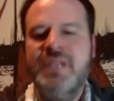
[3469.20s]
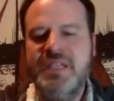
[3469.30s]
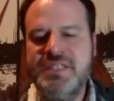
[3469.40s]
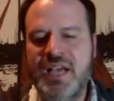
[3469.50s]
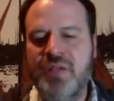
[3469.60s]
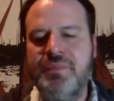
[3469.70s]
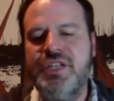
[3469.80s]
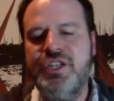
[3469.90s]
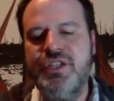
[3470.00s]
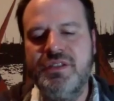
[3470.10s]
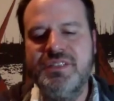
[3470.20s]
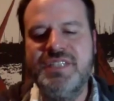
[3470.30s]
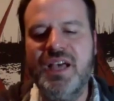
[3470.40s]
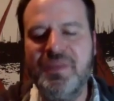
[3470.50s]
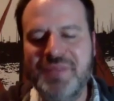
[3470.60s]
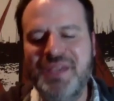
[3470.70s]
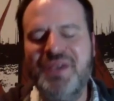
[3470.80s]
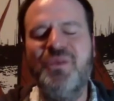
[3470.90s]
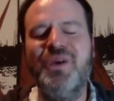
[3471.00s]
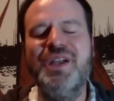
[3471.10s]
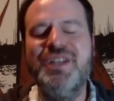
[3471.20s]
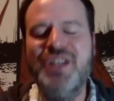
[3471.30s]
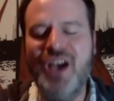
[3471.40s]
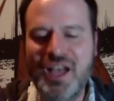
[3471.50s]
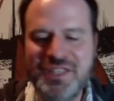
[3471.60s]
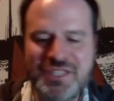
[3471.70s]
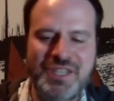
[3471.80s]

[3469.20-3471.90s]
tell me, tell me what not